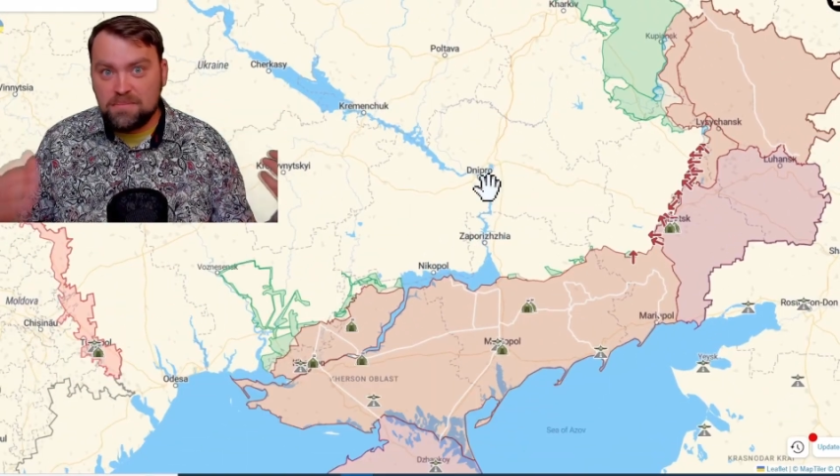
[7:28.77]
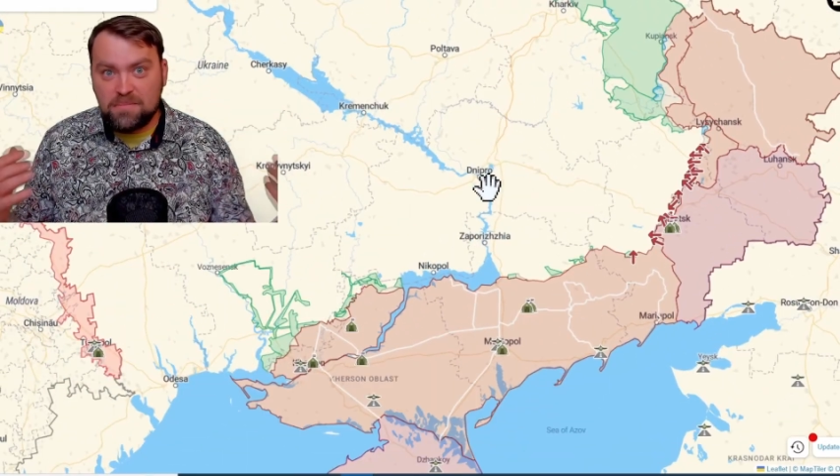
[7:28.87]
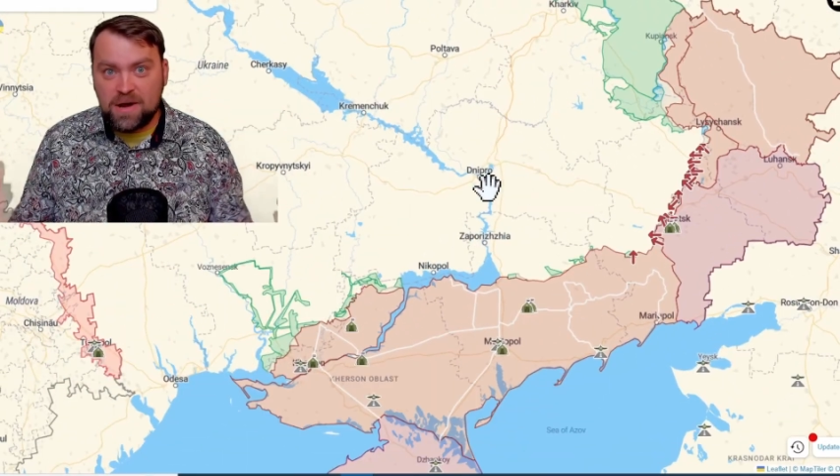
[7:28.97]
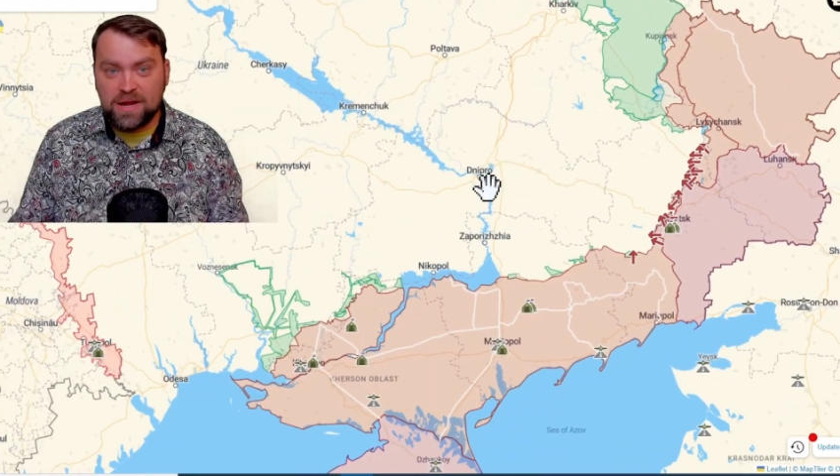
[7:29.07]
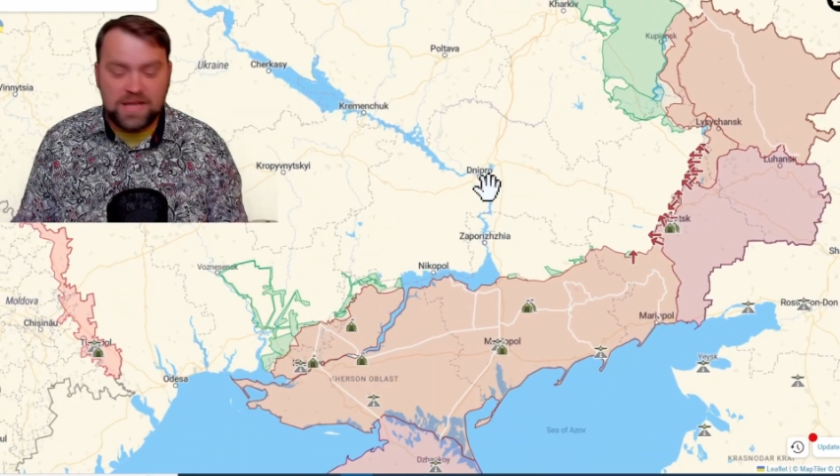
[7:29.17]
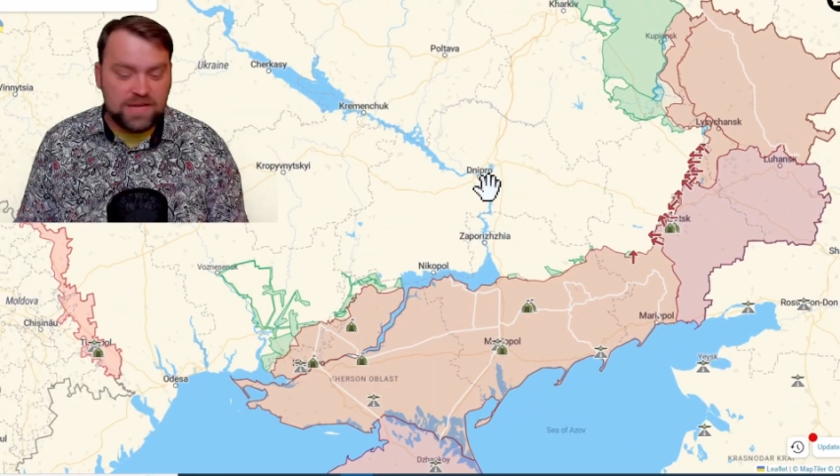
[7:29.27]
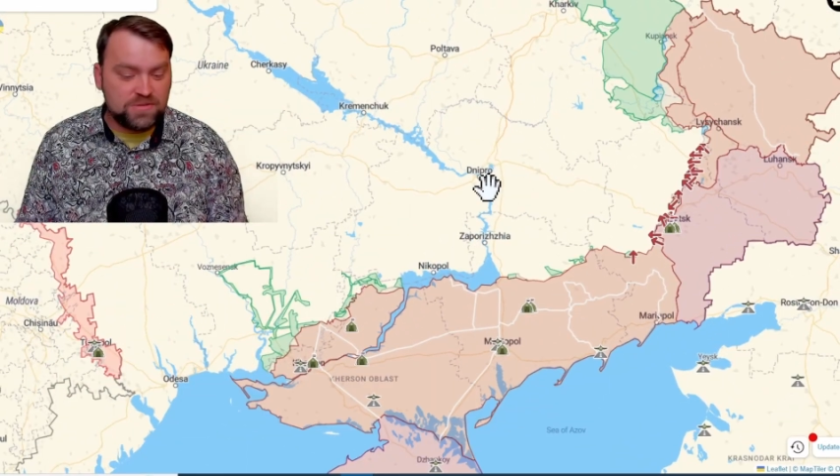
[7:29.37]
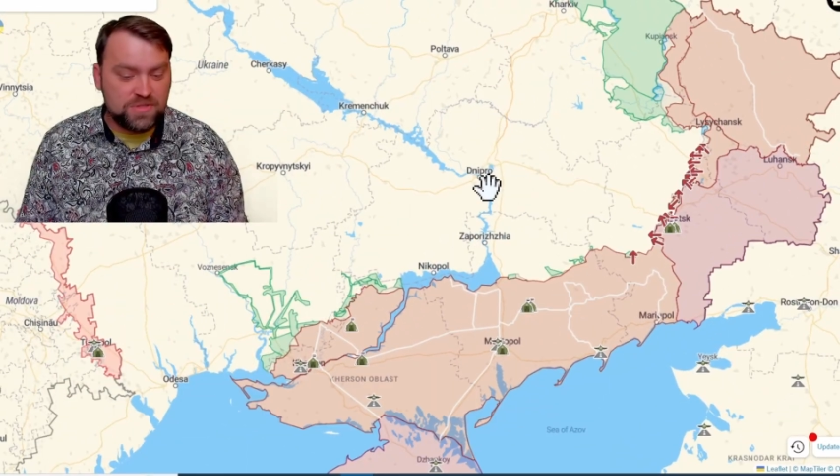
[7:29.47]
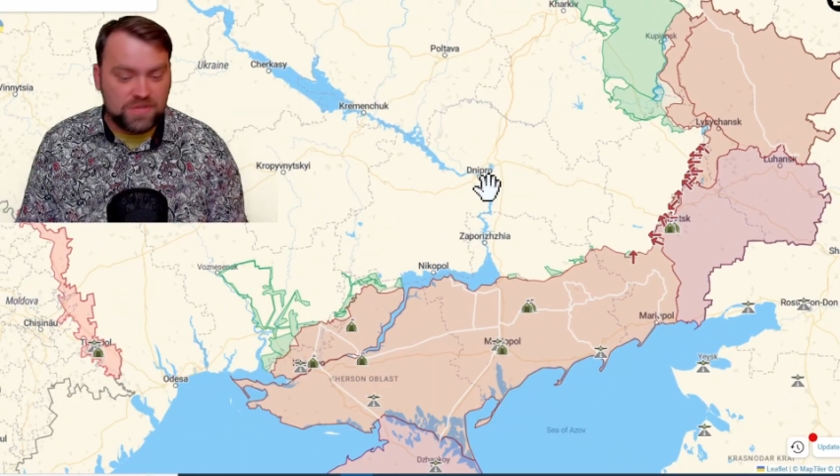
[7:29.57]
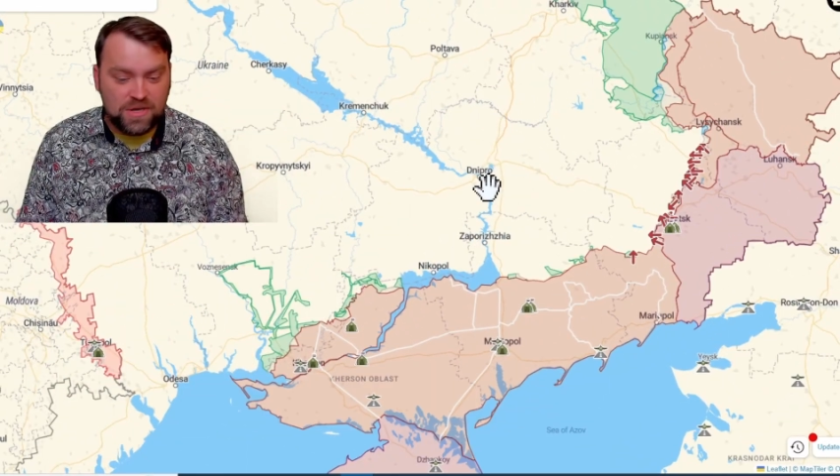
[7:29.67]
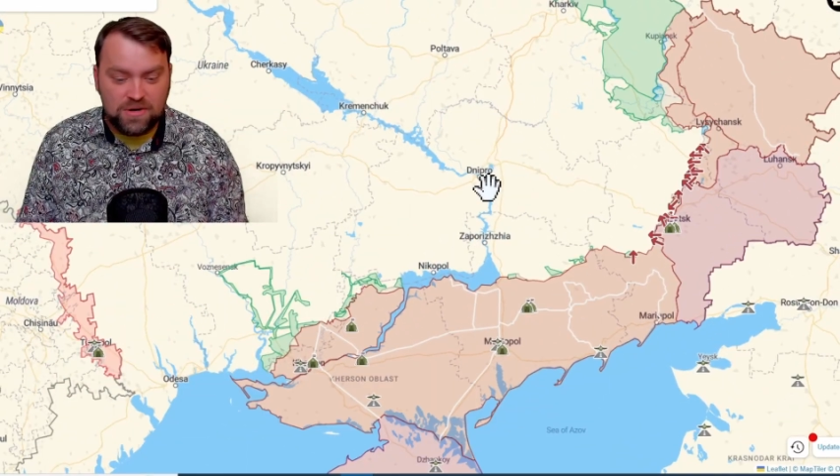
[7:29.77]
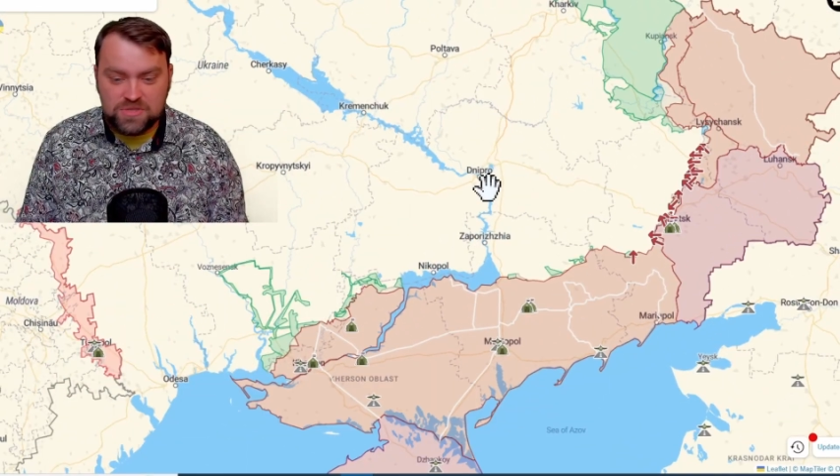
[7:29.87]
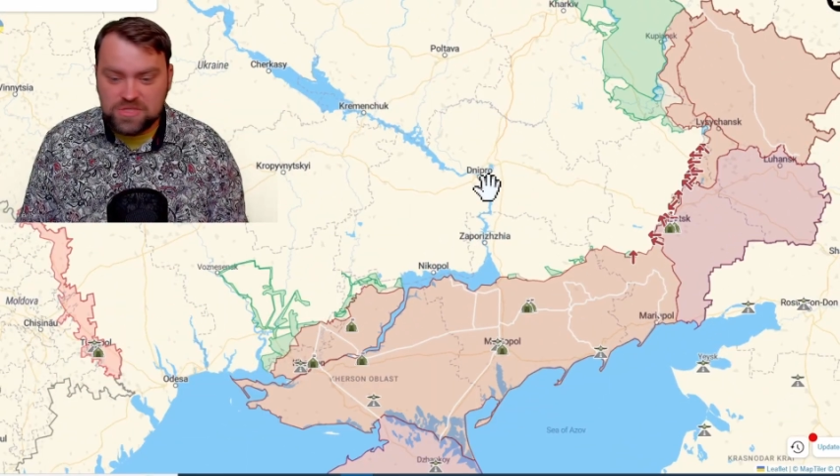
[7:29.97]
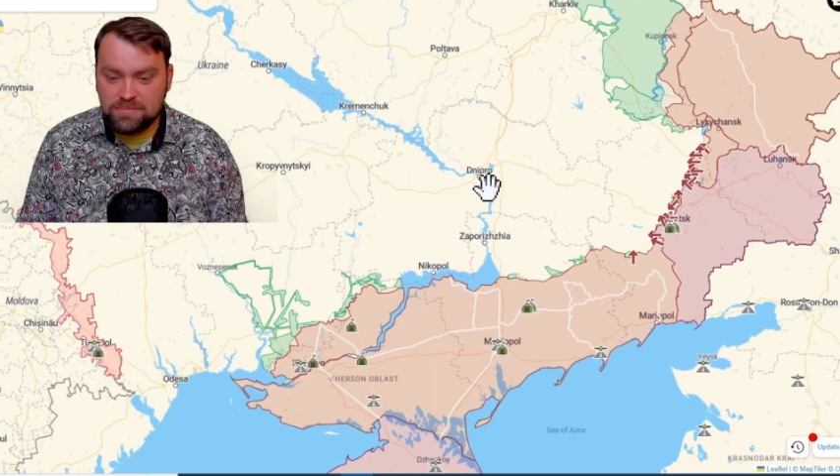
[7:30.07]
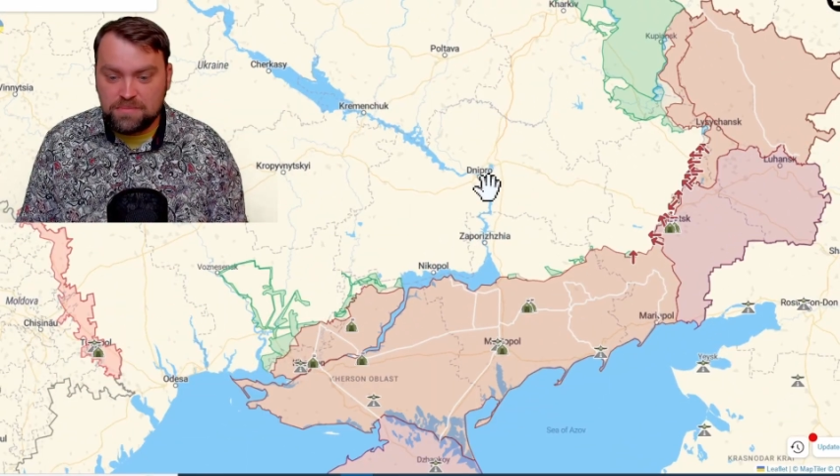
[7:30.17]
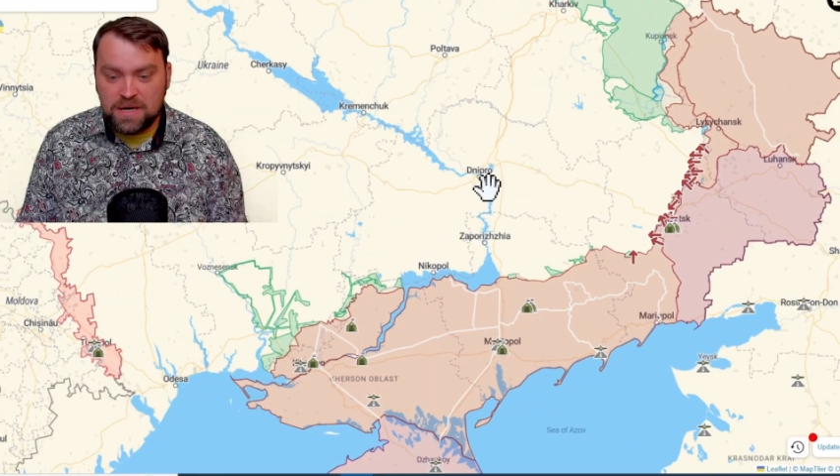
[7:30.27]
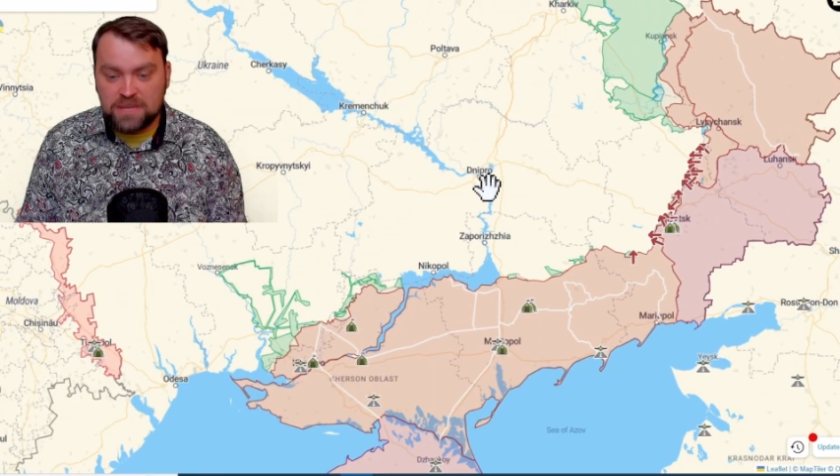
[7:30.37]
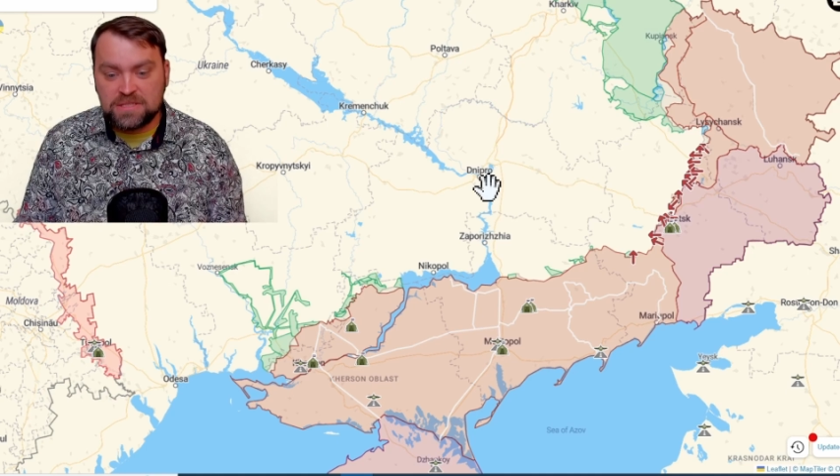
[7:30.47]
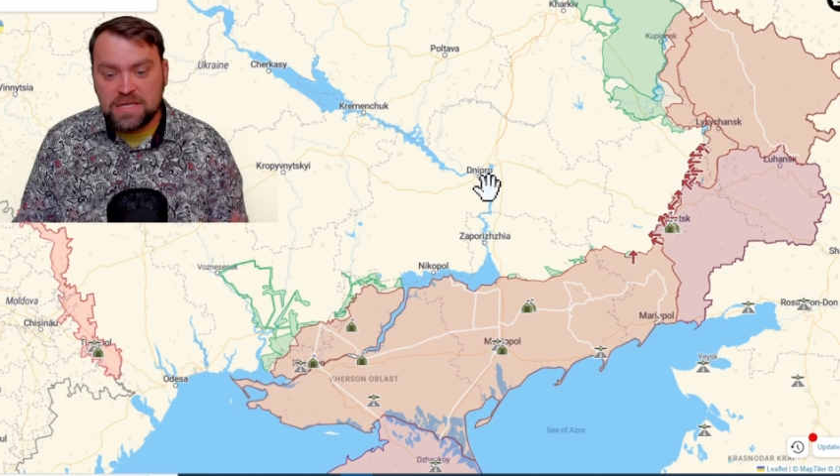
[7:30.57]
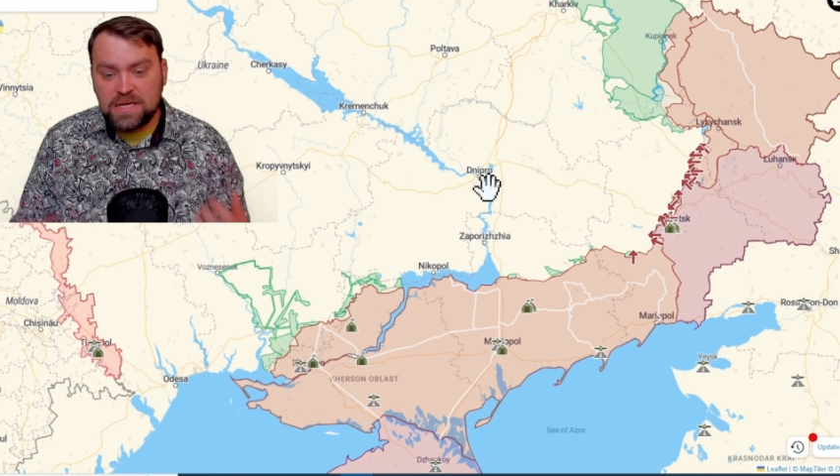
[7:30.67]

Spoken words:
my country also, but